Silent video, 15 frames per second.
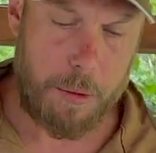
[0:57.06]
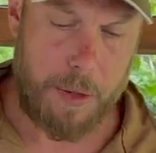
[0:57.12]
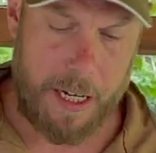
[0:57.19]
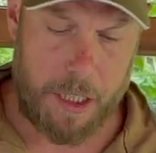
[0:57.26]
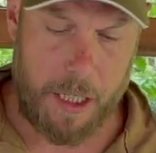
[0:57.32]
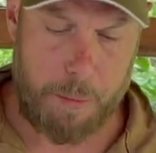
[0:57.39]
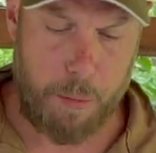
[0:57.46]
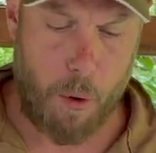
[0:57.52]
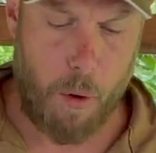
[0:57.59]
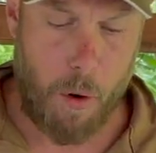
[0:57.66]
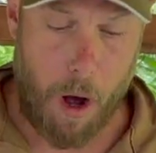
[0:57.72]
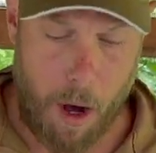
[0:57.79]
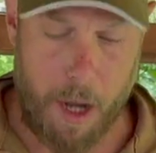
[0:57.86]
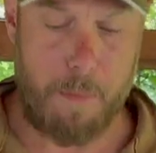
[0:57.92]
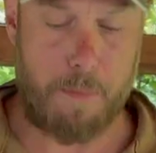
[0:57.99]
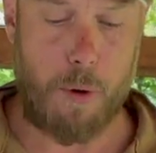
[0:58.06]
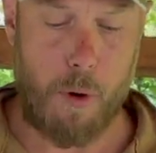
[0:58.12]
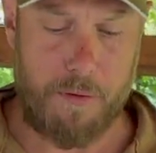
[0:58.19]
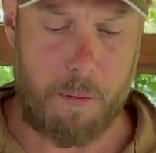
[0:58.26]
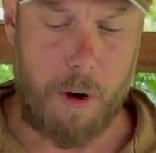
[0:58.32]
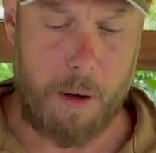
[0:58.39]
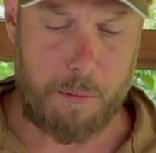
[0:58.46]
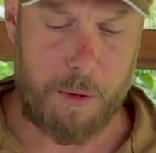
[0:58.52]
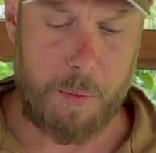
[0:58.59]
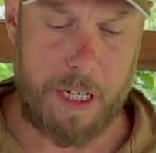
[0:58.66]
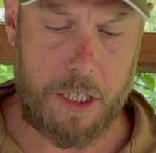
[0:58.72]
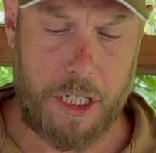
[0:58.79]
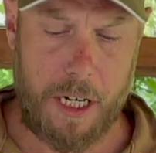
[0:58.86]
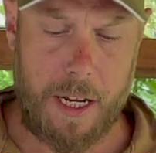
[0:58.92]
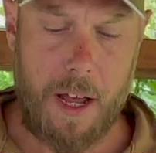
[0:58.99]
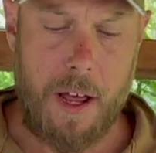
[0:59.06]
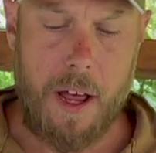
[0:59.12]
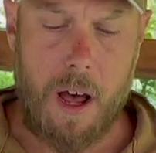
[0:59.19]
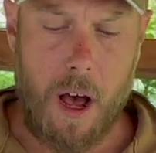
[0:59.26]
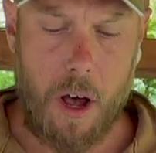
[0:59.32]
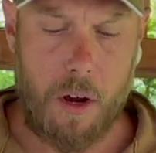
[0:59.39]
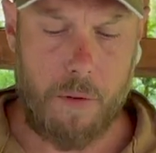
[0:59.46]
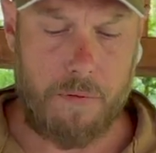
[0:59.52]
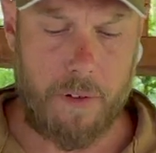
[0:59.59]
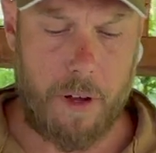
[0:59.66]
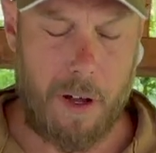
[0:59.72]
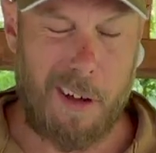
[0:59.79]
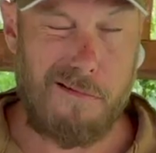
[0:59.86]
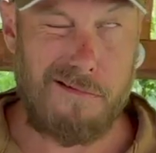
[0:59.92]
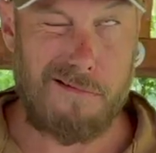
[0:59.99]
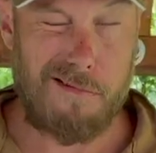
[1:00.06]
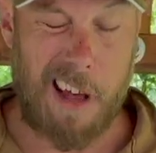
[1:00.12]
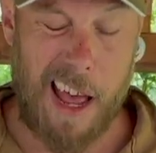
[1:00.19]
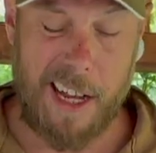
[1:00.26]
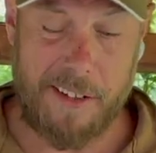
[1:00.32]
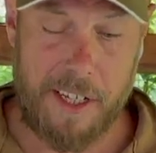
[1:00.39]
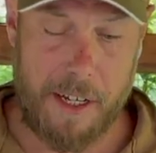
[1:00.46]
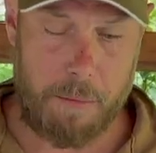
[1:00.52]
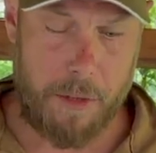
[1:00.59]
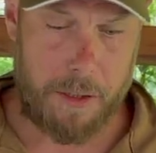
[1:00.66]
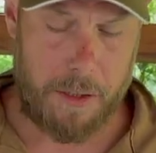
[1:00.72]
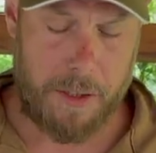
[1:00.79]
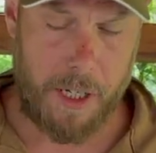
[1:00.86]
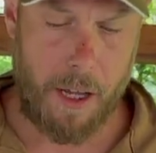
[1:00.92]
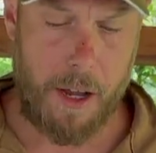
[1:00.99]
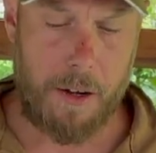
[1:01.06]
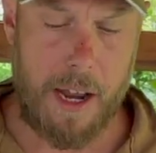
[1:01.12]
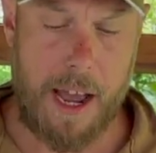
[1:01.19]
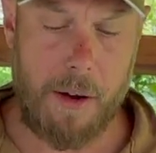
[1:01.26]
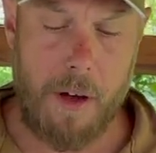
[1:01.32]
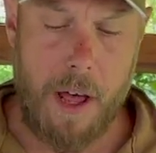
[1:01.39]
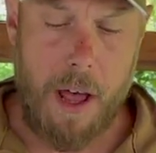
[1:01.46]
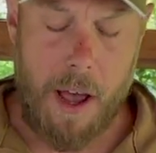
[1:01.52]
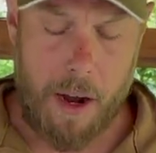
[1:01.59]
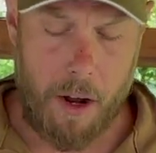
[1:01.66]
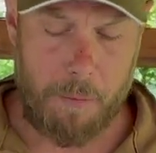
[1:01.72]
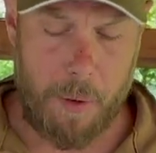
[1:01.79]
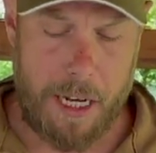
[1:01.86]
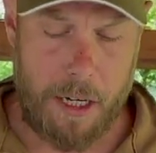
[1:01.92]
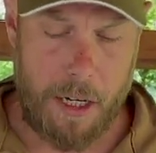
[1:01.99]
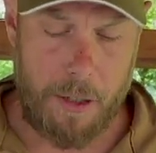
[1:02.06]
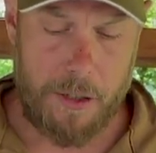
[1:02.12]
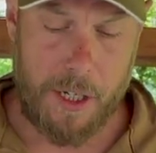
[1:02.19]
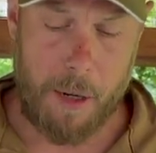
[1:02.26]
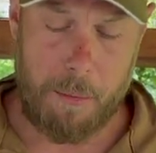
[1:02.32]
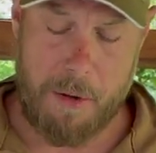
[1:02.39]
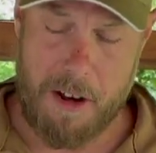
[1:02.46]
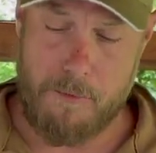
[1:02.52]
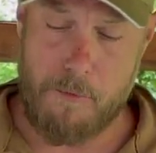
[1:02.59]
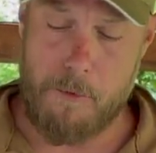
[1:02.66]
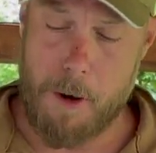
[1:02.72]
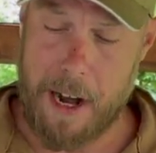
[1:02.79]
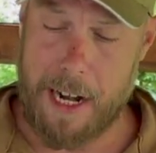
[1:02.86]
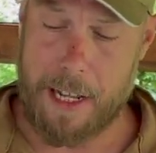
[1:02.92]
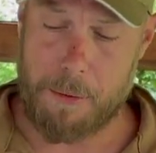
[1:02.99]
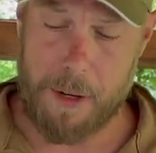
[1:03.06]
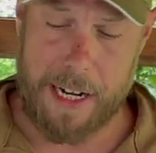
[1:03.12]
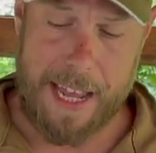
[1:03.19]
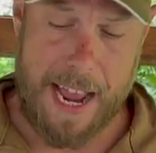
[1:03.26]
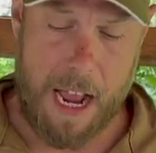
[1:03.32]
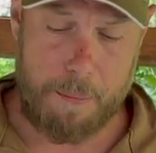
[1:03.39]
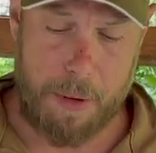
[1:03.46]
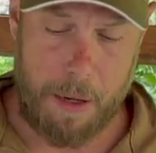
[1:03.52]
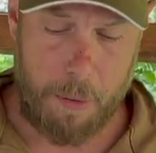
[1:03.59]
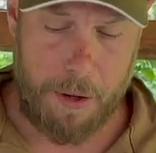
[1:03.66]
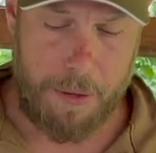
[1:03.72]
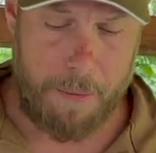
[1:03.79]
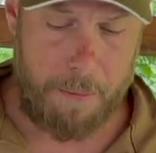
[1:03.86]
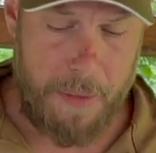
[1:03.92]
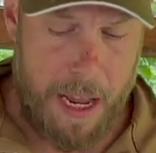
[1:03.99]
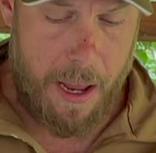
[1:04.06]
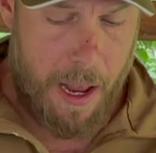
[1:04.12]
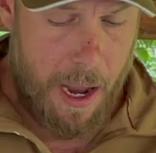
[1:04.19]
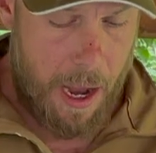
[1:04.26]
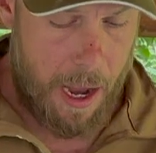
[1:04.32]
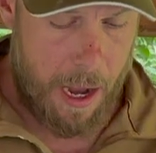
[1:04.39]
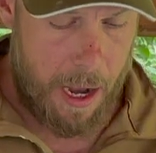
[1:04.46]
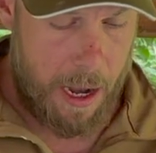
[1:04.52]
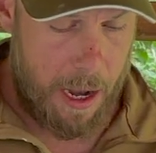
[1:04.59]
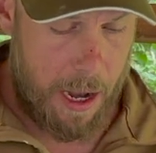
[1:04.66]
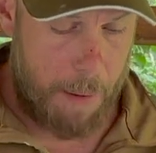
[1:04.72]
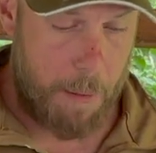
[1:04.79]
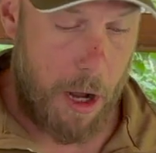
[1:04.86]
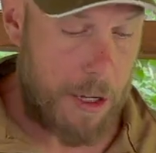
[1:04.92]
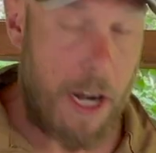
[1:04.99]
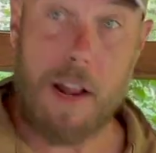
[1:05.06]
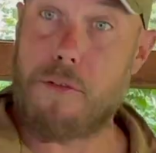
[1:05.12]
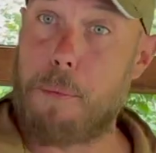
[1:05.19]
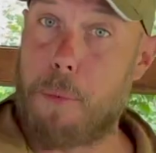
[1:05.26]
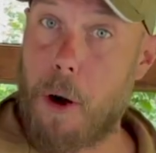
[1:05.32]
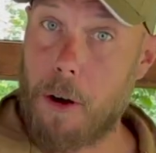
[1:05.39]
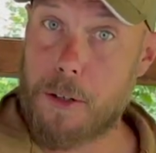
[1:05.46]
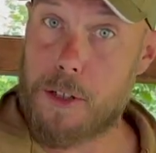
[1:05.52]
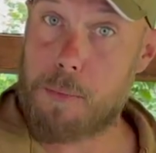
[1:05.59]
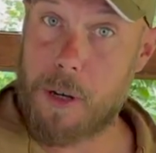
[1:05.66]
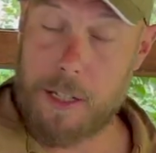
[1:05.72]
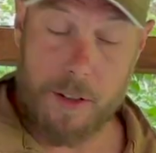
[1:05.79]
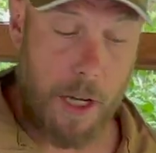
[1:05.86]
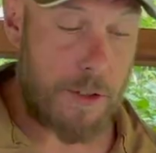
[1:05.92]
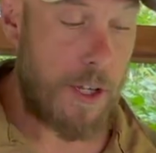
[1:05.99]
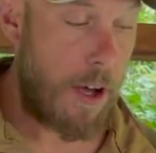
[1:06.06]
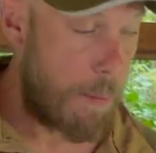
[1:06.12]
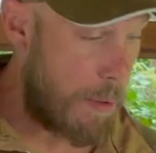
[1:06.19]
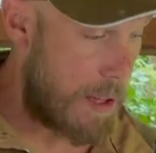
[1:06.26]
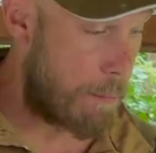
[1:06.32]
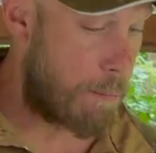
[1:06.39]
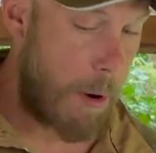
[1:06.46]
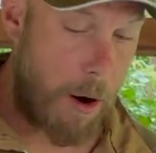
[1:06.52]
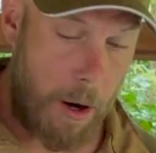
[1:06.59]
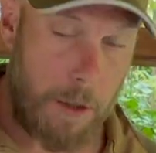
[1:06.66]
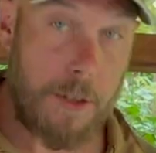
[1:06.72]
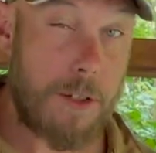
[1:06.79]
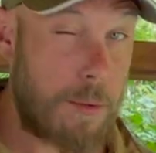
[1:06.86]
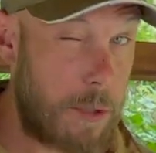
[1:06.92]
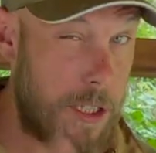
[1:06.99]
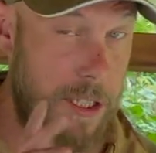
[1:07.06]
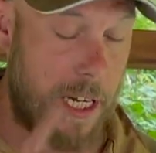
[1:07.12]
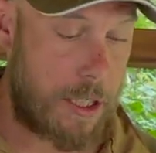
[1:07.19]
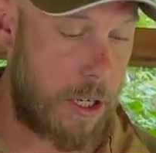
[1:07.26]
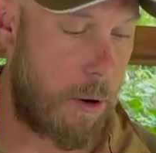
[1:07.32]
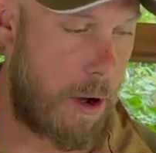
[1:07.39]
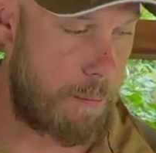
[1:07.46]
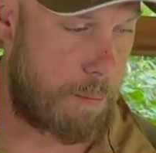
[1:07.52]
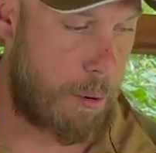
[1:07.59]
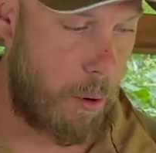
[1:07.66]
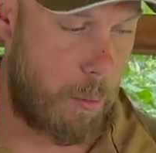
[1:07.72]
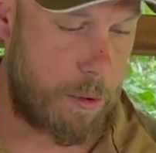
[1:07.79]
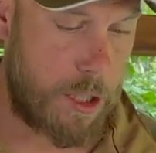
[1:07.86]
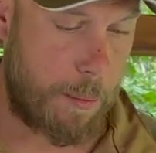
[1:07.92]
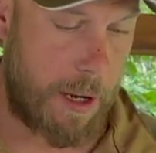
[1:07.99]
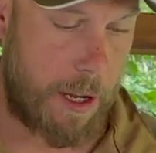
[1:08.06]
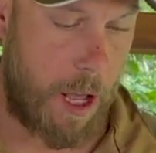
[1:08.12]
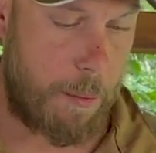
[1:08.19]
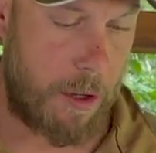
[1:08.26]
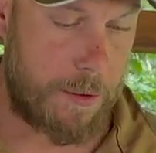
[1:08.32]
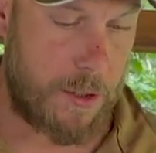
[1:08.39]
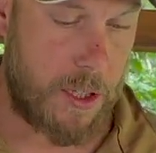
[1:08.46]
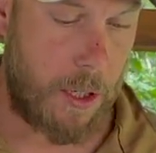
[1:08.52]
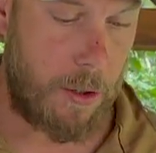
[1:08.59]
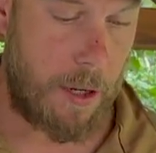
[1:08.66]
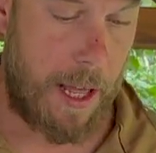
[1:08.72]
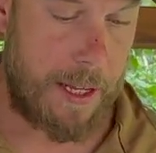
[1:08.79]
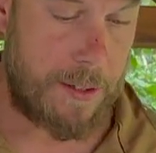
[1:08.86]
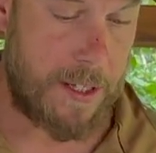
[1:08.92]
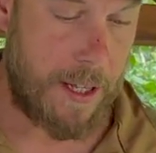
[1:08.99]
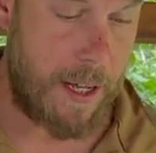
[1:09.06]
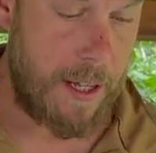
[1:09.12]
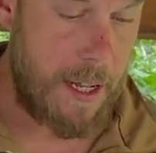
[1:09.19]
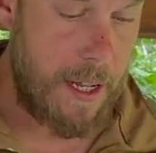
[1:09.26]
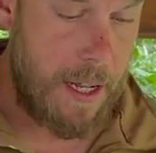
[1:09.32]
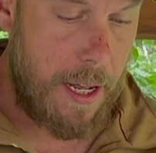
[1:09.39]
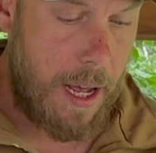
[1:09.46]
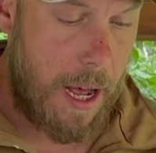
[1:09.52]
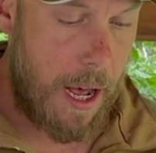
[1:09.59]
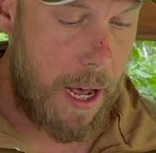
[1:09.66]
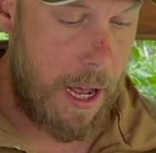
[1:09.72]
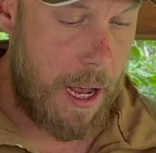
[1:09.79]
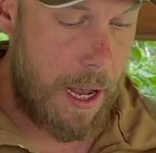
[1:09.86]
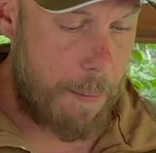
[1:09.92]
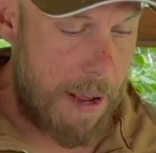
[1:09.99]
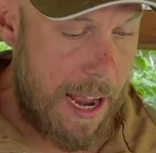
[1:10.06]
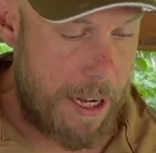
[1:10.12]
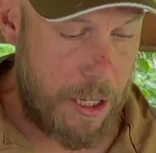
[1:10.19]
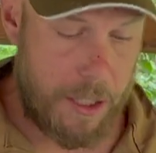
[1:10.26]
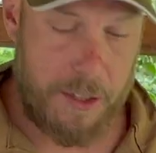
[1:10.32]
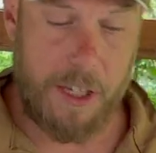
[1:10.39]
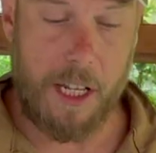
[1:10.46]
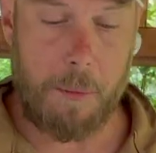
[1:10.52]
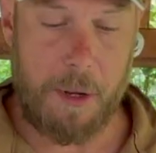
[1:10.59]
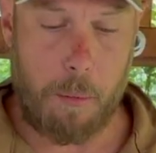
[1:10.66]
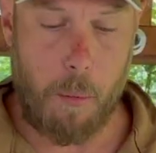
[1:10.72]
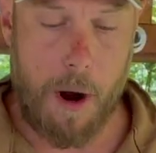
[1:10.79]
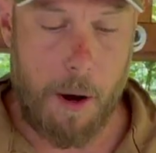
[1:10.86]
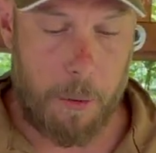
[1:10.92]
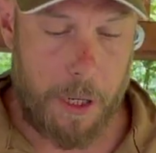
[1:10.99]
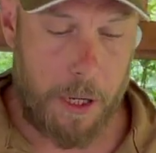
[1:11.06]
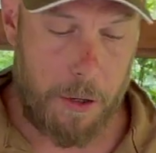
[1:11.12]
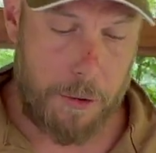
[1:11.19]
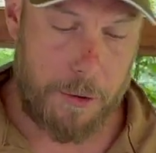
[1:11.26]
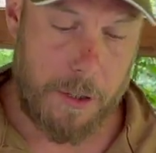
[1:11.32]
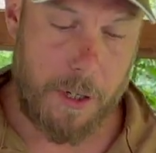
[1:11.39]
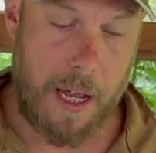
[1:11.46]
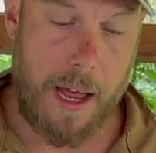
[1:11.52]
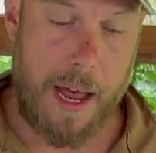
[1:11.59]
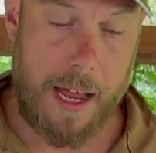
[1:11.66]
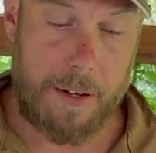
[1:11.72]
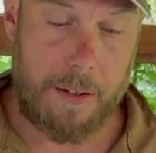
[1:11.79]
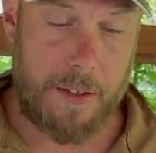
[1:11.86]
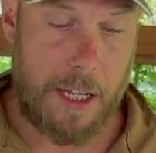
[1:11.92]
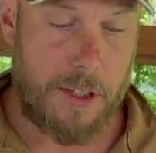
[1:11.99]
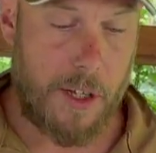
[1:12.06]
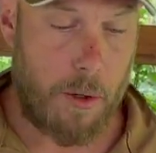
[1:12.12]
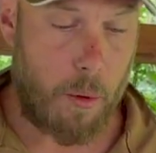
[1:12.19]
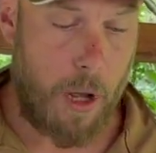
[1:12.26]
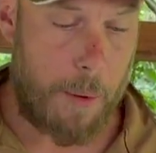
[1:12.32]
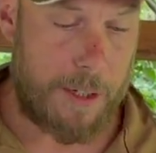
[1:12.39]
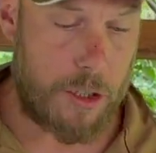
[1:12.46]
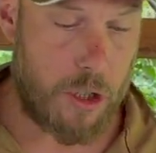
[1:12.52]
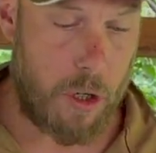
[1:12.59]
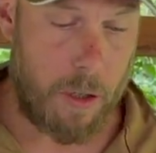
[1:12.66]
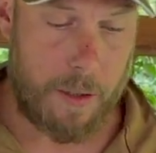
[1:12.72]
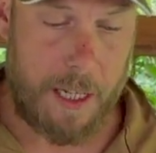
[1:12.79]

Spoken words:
I bought from Arms BG over 18 months ago now, and I've been using them, been really happy with them. I don't have a box, but it does come with a box, which is actually quite important, which I'm going to come on to later. And you can see they've been well used and they're still going strong.